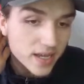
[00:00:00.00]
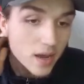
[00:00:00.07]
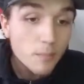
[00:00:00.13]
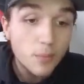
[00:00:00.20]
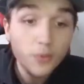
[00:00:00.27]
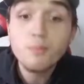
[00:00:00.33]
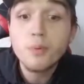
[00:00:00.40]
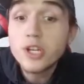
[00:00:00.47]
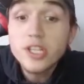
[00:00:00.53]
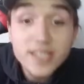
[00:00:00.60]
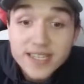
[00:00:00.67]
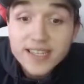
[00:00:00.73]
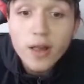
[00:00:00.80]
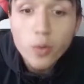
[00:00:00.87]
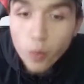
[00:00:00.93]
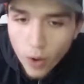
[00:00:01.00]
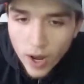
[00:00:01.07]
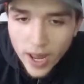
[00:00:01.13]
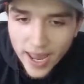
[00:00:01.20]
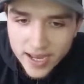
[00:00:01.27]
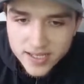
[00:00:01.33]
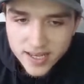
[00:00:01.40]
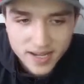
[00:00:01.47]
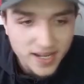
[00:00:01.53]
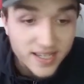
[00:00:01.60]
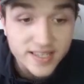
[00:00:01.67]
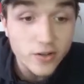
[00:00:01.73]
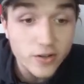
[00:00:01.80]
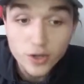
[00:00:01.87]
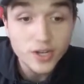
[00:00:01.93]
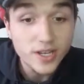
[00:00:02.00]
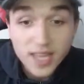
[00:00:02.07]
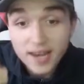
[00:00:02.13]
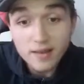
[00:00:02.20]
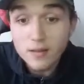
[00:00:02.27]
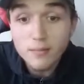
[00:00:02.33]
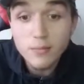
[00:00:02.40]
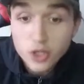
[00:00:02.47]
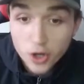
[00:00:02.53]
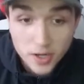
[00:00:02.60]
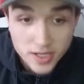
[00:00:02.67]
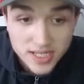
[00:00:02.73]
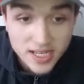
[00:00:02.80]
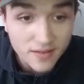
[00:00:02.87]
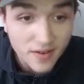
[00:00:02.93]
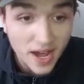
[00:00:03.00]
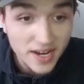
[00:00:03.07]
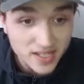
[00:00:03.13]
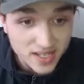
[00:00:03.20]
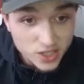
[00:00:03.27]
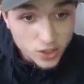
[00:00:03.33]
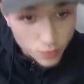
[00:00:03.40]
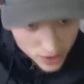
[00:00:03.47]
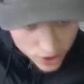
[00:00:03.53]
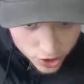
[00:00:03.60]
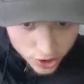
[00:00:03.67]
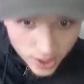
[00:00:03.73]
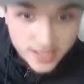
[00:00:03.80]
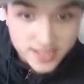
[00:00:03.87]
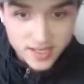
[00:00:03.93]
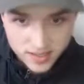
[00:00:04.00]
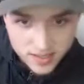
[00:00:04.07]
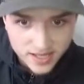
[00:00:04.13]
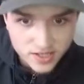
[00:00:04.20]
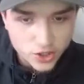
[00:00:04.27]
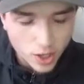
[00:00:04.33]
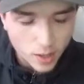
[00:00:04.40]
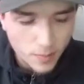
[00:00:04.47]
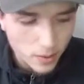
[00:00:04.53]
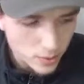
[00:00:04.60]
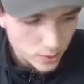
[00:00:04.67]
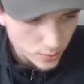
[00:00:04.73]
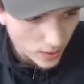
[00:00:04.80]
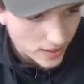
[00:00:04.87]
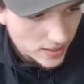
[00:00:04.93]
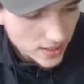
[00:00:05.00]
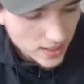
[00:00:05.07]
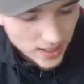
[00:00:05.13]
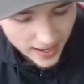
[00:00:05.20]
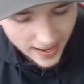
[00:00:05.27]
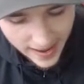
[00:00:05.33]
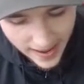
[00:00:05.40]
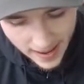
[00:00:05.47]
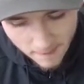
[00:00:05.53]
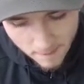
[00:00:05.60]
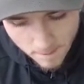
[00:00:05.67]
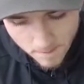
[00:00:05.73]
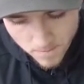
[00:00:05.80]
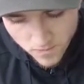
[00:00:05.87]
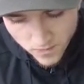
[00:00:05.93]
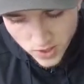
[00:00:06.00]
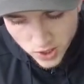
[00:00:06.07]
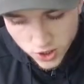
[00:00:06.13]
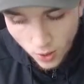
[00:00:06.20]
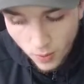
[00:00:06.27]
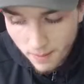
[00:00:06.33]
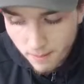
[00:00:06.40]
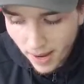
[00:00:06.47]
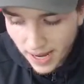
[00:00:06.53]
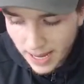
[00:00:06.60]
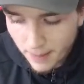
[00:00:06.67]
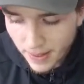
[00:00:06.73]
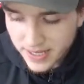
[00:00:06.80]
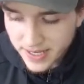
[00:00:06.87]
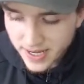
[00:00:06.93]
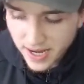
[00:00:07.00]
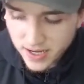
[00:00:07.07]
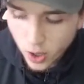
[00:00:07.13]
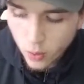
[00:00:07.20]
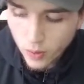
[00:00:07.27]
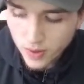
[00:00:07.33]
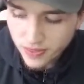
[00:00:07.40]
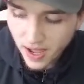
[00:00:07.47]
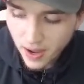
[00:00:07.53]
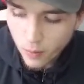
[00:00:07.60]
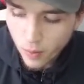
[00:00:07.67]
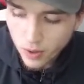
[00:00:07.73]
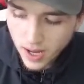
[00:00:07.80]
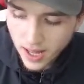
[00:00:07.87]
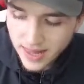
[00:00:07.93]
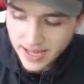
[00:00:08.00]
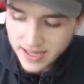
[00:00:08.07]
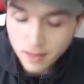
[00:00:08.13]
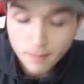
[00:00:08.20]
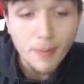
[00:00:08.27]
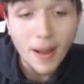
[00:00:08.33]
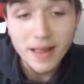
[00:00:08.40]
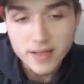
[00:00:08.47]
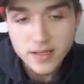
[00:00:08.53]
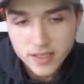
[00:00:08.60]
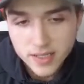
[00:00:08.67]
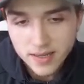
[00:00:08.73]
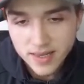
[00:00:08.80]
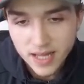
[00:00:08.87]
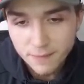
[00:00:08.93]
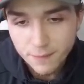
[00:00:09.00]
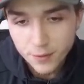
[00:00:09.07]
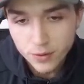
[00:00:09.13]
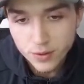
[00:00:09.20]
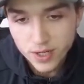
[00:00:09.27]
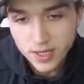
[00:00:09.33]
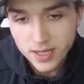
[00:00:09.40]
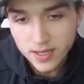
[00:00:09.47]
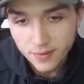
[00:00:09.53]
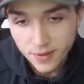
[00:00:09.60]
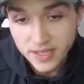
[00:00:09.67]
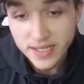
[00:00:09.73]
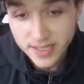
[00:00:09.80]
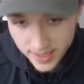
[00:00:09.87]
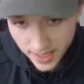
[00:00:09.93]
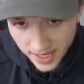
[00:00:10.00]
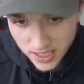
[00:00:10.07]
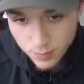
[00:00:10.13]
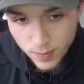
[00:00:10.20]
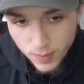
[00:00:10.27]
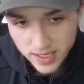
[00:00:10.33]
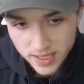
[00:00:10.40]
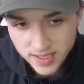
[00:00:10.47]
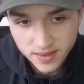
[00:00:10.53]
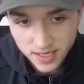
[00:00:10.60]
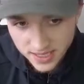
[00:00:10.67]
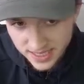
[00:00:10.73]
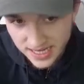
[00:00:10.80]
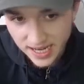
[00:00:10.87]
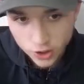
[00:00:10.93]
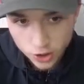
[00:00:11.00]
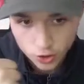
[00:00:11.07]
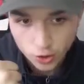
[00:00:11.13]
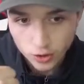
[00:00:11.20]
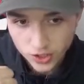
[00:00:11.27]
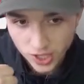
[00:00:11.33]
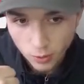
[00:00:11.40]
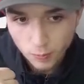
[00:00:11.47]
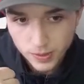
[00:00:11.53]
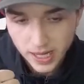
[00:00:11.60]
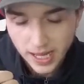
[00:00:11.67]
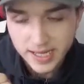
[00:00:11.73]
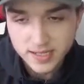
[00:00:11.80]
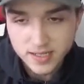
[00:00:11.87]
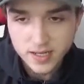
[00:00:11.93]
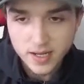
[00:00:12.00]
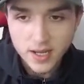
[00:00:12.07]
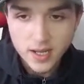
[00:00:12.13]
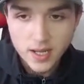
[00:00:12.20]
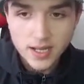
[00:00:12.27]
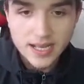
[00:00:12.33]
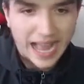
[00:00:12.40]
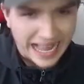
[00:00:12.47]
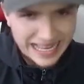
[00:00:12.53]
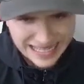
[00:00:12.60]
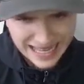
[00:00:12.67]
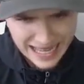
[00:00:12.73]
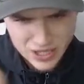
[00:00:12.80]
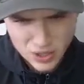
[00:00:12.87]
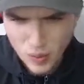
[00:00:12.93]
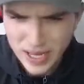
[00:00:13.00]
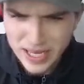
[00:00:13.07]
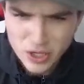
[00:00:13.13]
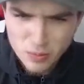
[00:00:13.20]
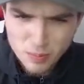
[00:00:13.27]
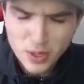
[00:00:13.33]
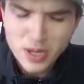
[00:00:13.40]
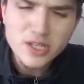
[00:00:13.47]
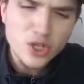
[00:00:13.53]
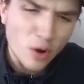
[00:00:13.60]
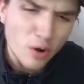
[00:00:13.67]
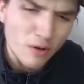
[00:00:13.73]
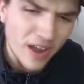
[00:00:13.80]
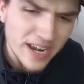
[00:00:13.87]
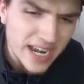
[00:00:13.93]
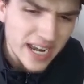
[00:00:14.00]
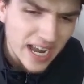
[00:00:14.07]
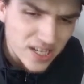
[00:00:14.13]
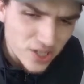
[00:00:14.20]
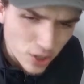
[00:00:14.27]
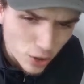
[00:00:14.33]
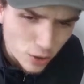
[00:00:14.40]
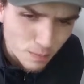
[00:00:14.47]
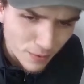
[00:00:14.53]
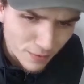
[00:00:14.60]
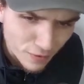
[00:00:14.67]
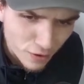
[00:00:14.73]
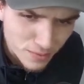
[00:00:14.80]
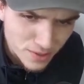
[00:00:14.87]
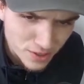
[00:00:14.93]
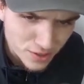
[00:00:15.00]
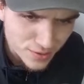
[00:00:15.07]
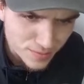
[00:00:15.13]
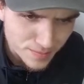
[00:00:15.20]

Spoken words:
but it still works, and he's still going to get the majority of our assists with Trent and then Sobo as well. So in my opinion, I go with that one. I like the balance in that front three. I think there's a nice balance. I think Diaz draws out players, kind of like the way do you know if Anthony has a good performance?